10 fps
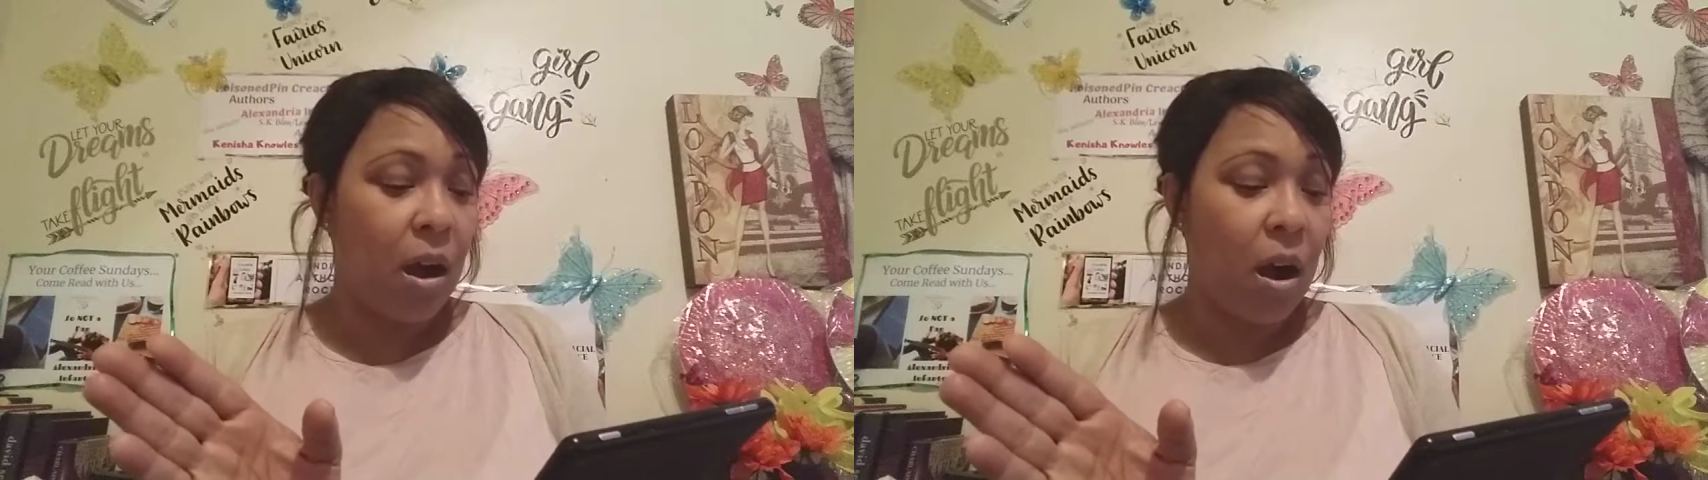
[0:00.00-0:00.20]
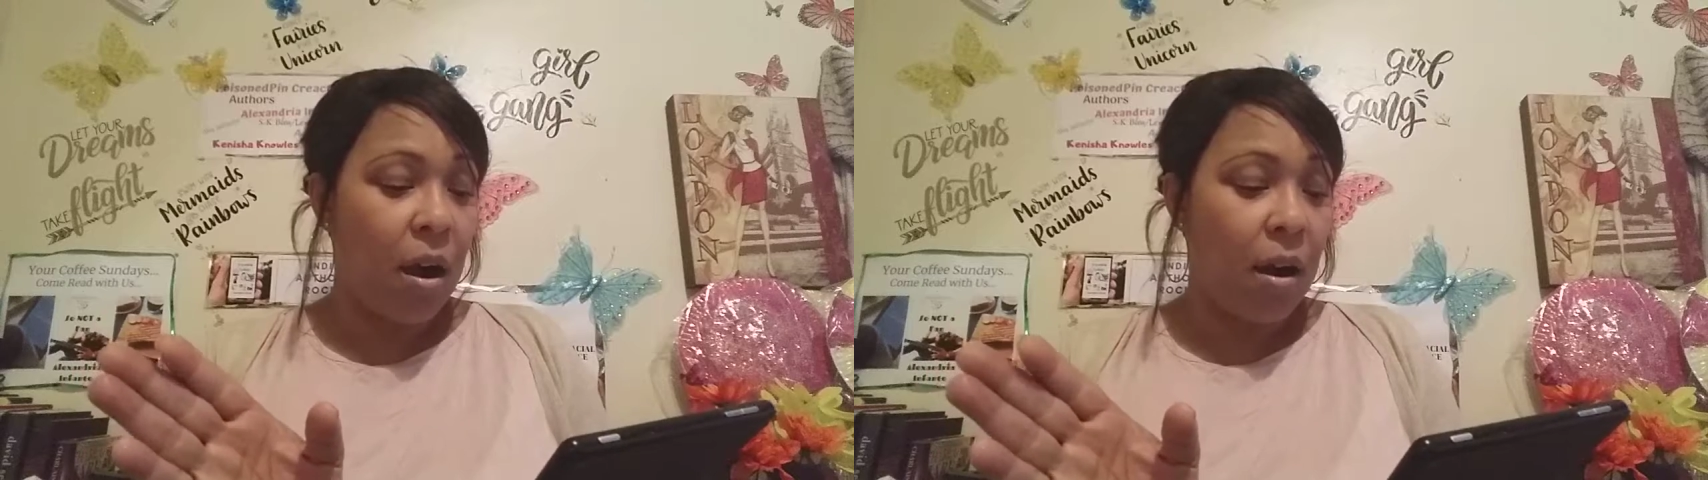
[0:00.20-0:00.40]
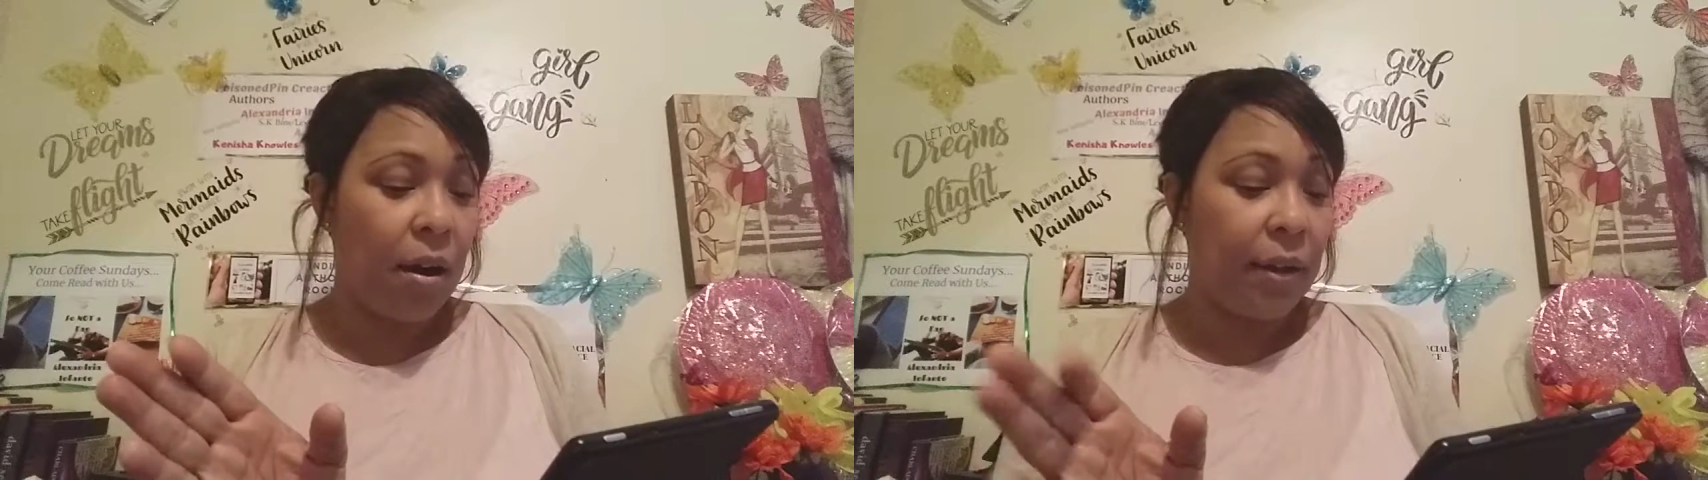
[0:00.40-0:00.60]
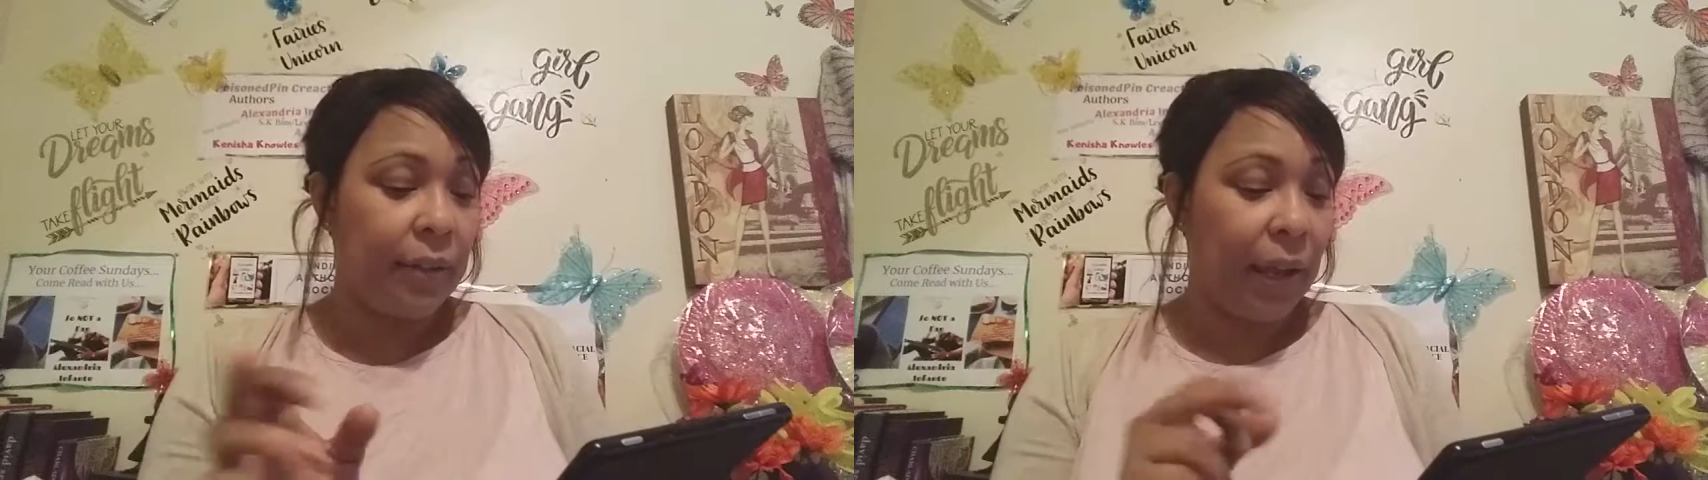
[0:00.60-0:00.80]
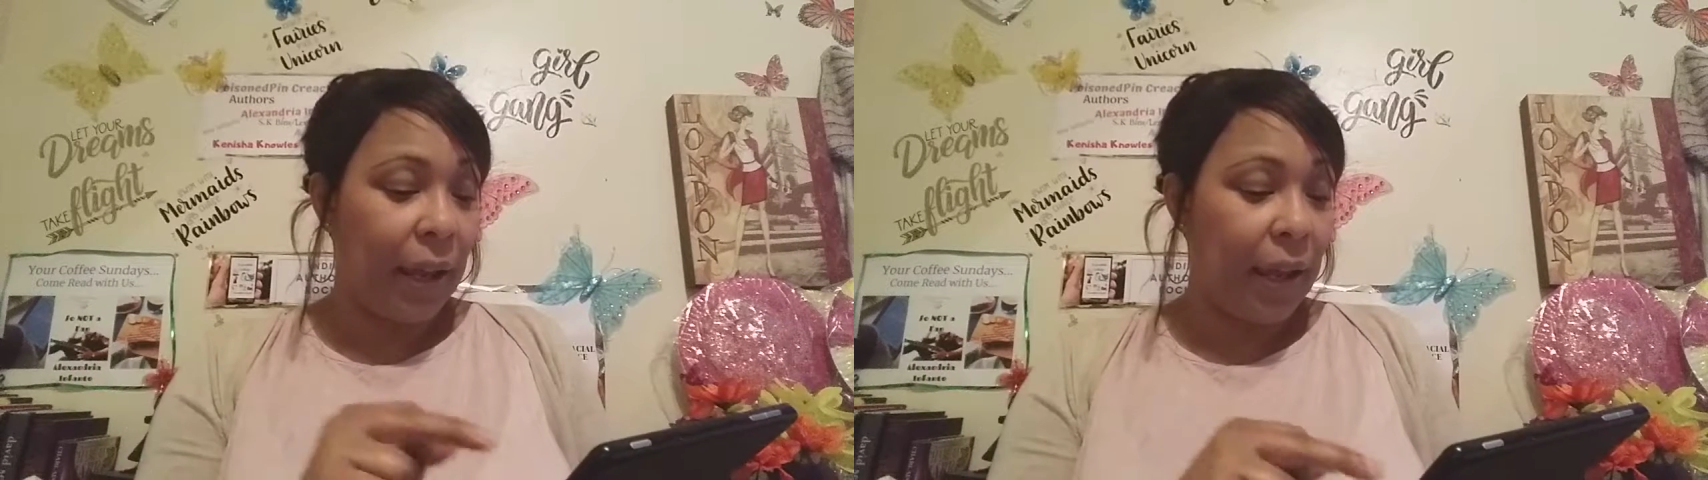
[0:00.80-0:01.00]

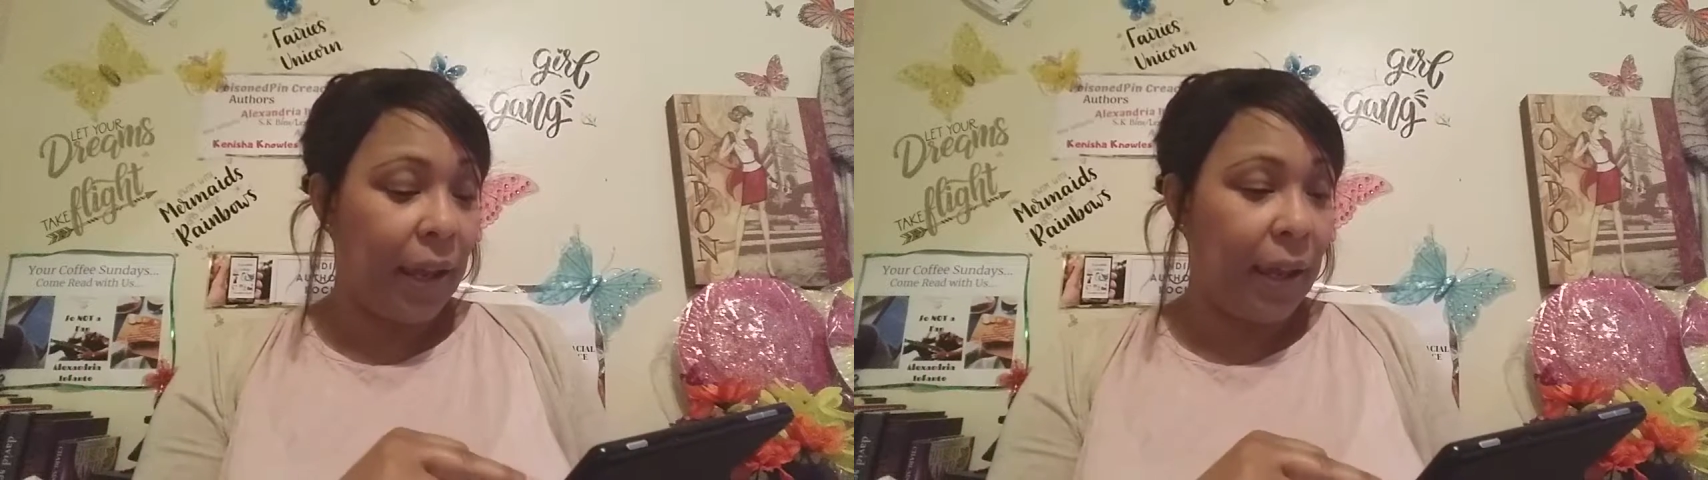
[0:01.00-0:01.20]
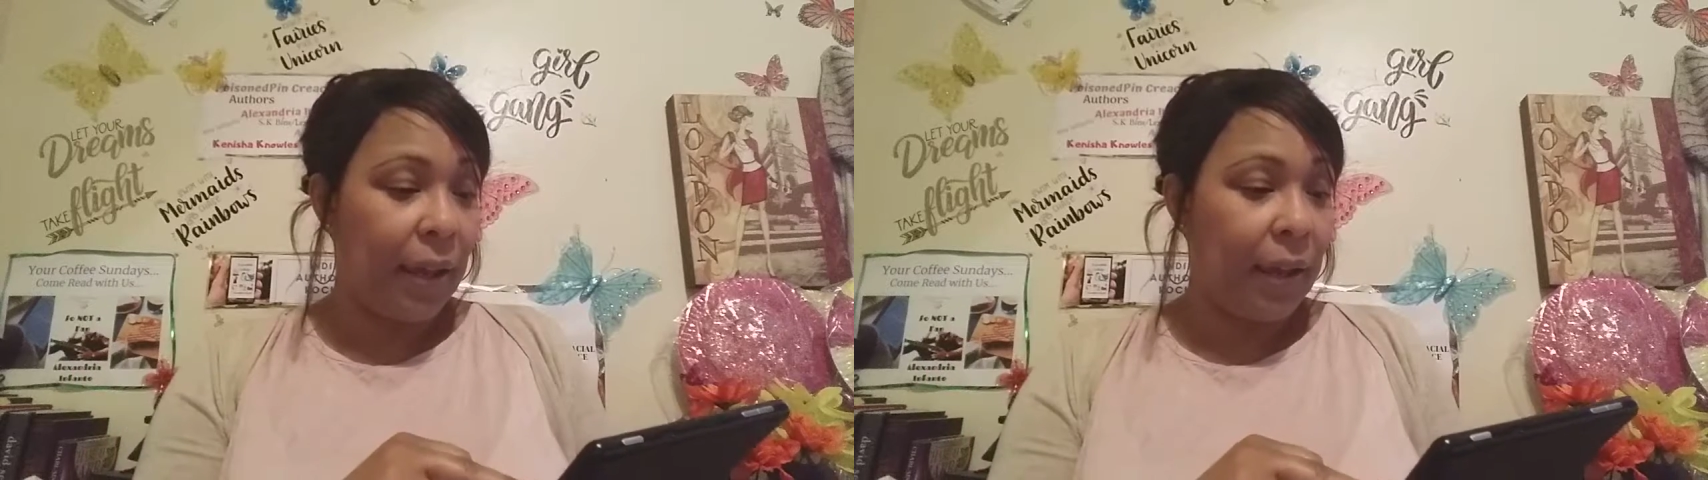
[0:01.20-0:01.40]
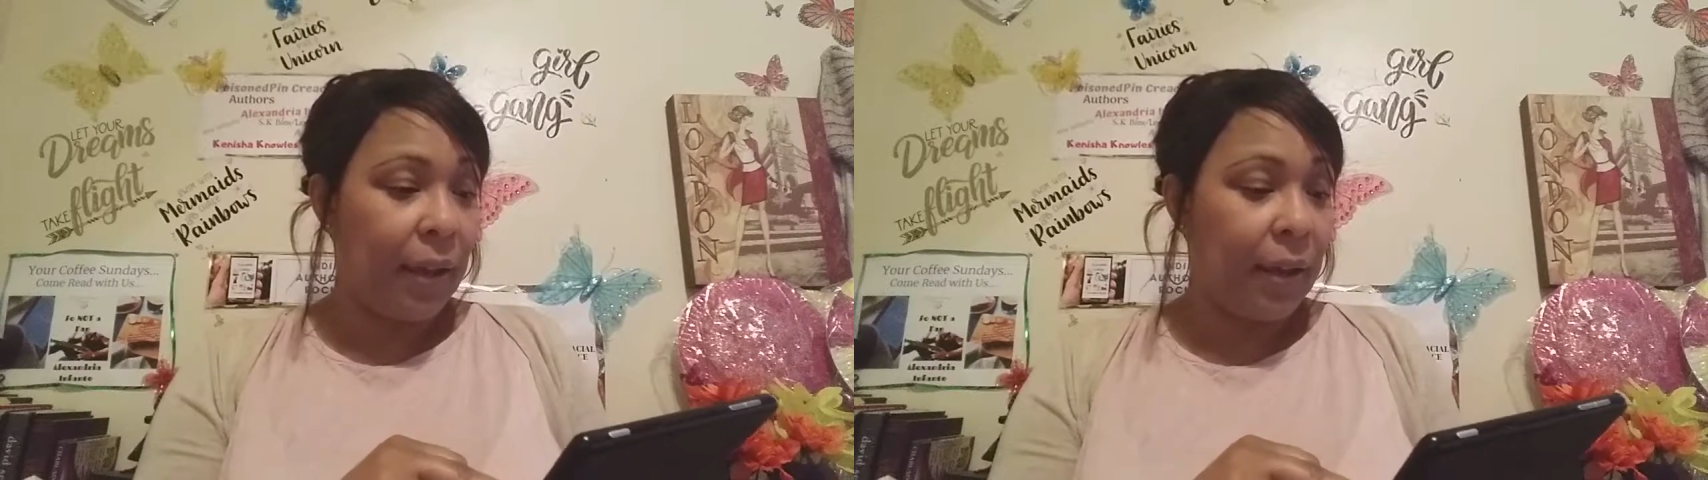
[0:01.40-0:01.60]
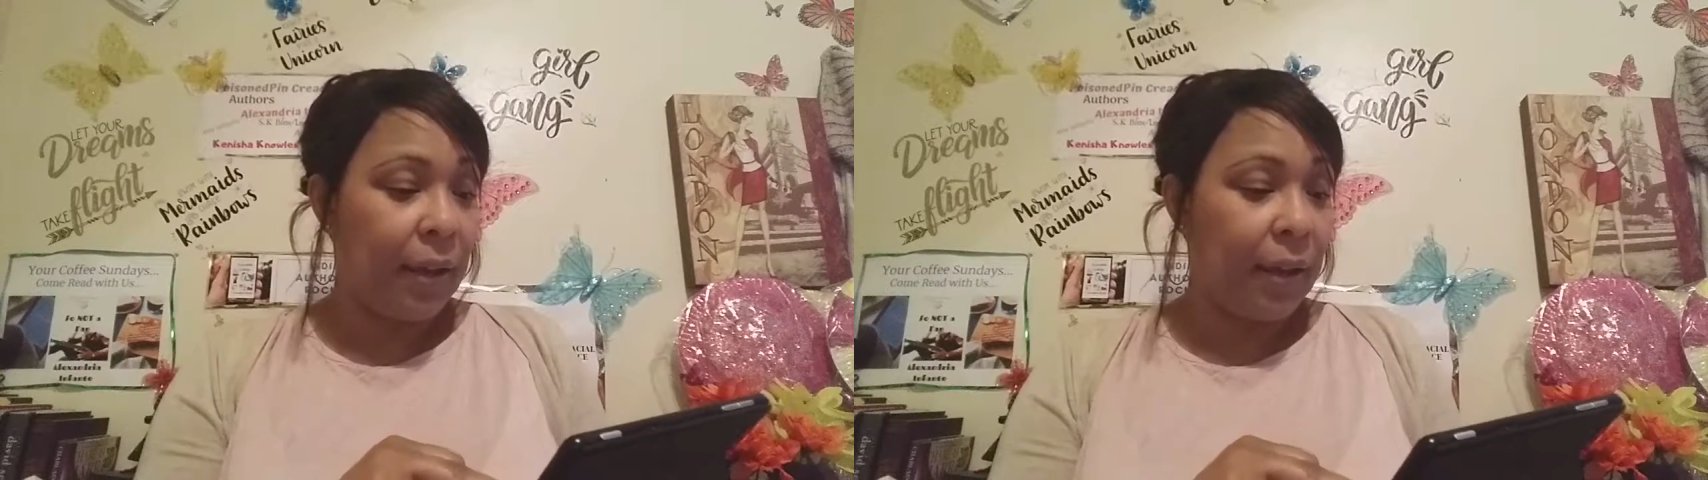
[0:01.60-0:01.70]
on a